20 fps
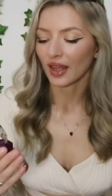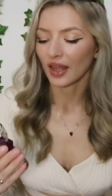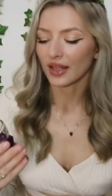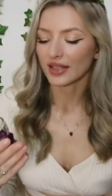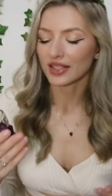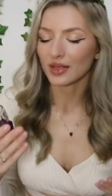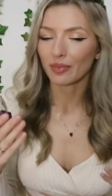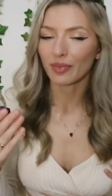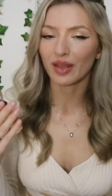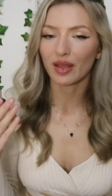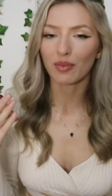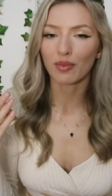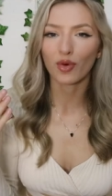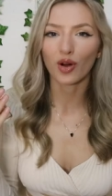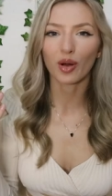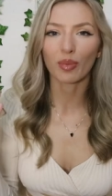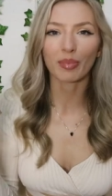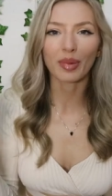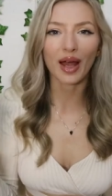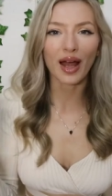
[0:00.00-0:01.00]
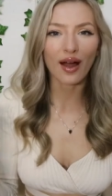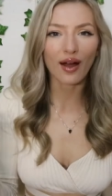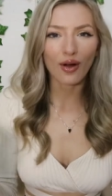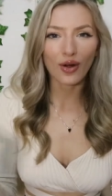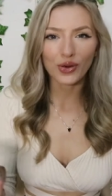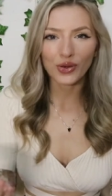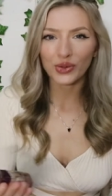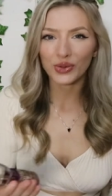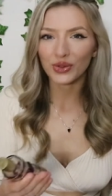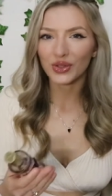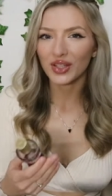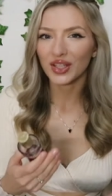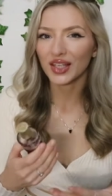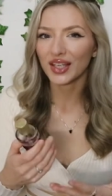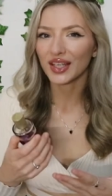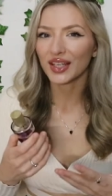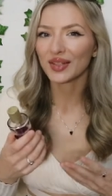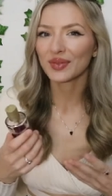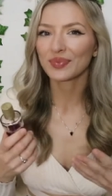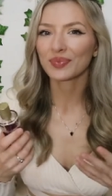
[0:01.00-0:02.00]
It's a bit more
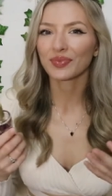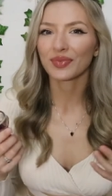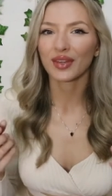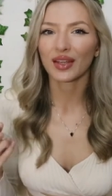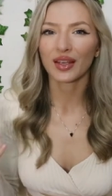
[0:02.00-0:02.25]
powdery,